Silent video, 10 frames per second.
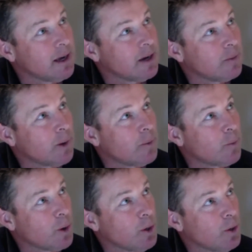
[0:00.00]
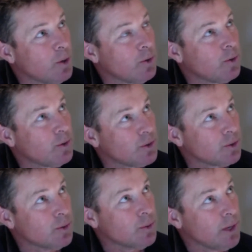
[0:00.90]
where what you
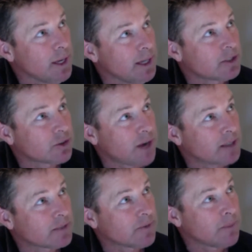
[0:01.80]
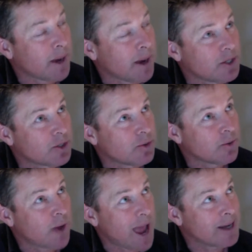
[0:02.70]
do is
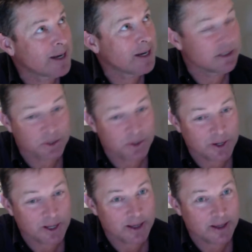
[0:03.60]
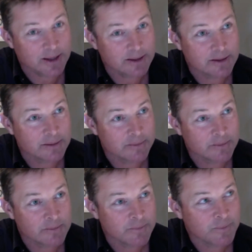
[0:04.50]
transformational and it is unique.
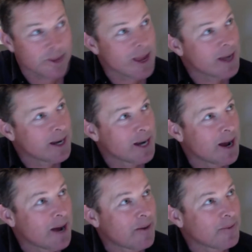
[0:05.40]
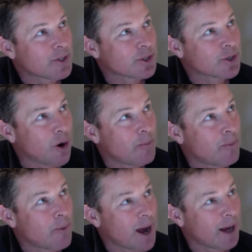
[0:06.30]
Now, the top
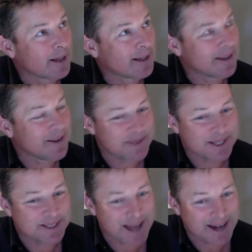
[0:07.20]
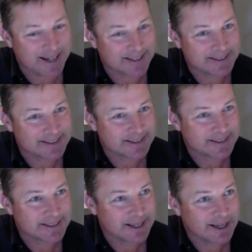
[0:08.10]
rung of this ladder
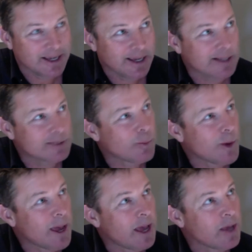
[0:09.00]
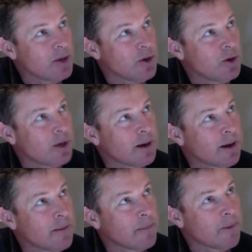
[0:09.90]
is where you
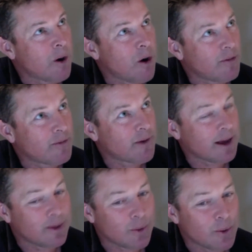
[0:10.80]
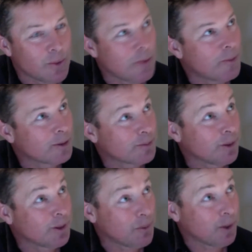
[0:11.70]
can offer or almost
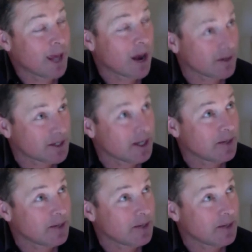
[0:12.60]
put a guarantee